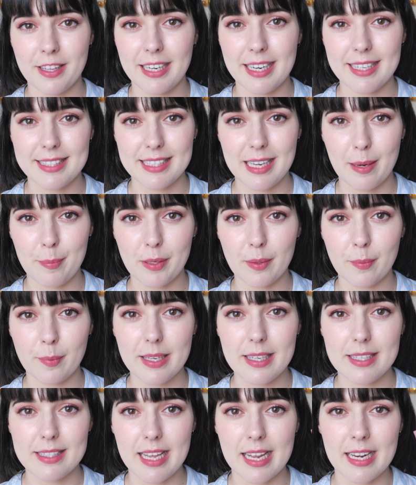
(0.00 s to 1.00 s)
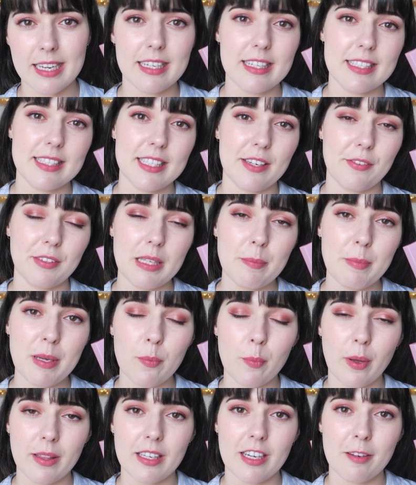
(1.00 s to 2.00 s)
the last couple of weeks and it has definitely
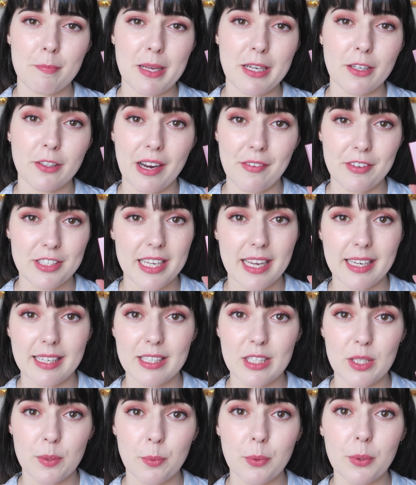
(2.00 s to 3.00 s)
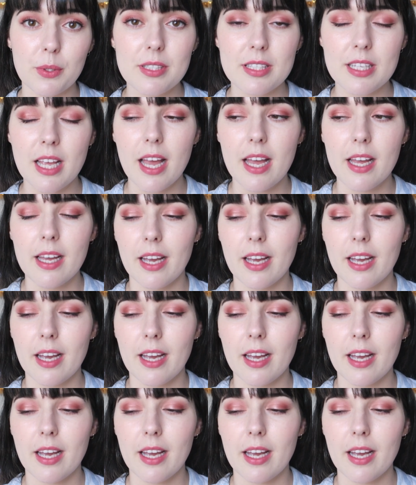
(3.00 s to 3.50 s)
been one that I've been gravitating towards.